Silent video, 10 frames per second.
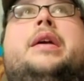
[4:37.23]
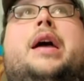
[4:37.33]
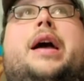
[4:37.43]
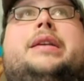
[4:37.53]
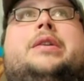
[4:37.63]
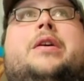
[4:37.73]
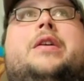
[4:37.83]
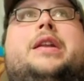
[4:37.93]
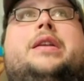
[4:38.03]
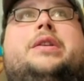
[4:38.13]
I
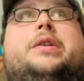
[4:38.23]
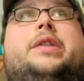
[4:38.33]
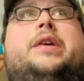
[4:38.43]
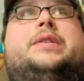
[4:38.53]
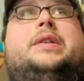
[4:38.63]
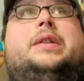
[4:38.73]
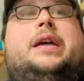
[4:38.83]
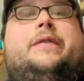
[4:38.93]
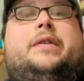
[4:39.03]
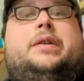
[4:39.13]
started in
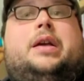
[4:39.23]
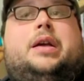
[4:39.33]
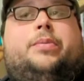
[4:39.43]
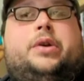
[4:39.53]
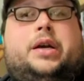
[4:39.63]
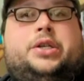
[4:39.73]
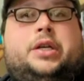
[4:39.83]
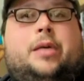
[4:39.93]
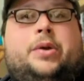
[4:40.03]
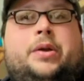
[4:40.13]
2011 a production
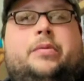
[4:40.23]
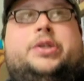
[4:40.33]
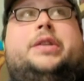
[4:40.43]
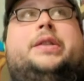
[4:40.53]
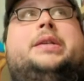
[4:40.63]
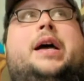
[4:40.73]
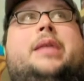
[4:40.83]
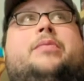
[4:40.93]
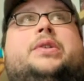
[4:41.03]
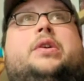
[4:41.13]
company, which at the
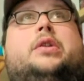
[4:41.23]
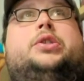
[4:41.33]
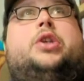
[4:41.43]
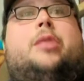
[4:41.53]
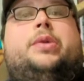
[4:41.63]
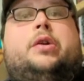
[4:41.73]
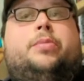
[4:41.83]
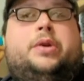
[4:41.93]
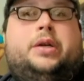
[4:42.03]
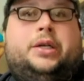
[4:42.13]
time was called Charbonneau
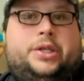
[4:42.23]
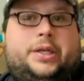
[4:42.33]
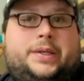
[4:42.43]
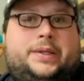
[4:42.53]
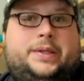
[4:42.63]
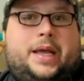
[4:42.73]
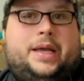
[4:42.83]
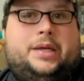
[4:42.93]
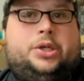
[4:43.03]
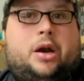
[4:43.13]
Productions.
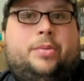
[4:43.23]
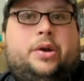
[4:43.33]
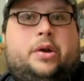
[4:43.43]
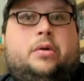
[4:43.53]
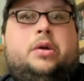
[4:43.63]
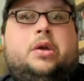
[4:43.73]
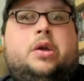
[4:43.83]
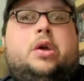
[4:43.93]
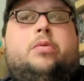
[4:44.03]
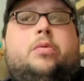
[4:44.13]
And Charbonneau
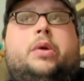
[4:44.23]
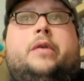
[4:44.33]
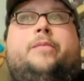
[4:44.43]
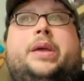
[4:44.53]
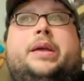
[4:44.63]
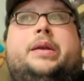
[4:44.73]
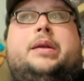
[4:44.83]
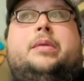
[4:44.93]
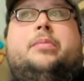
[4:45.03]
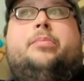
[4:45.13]
would have
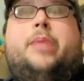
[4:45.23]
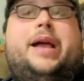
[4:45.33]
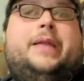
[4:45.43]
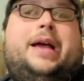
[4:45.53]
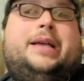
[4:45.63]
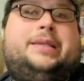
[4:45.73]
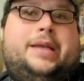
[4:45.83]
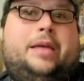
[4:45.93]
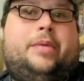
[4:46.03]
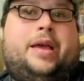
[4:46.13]
been my last
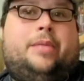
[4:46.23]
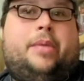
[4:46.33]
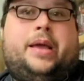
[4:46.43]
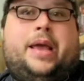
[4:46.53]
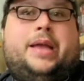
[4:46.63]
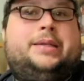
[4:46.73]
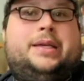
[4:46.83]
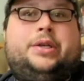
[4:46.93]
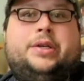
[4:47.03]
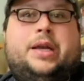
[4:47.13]
name had my
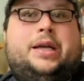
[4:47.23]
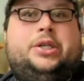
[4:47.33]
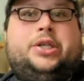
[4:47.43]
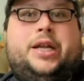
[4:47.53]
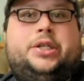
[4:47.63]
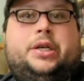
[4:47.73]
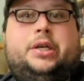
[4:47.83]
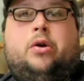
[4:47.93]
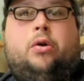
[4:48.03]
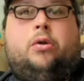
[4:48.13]
ancestors not changed it to
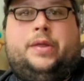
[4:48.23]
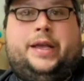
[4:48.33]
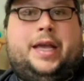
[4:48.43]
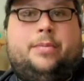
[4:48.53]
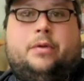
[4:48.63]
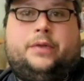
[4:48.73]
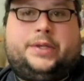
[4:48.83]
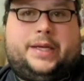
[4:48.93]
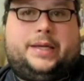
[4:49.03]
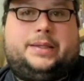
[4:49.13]
Cole when they came
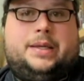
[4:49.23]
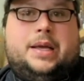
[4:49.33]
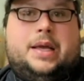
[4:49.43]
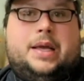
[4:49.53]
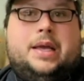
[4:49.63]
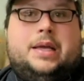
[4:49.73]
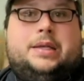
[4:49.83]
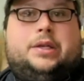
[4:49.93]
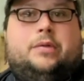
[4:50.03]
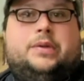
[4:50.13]
overseas.
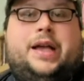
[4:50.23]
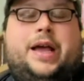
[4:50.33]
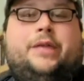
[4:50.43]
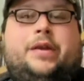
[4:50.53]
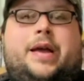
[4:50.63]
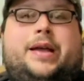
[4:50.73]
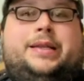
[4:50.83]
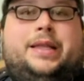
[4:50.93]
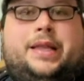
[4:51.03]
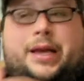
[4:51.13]
So it was kind of a nod
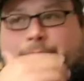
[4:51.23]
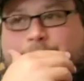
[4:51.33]
to them.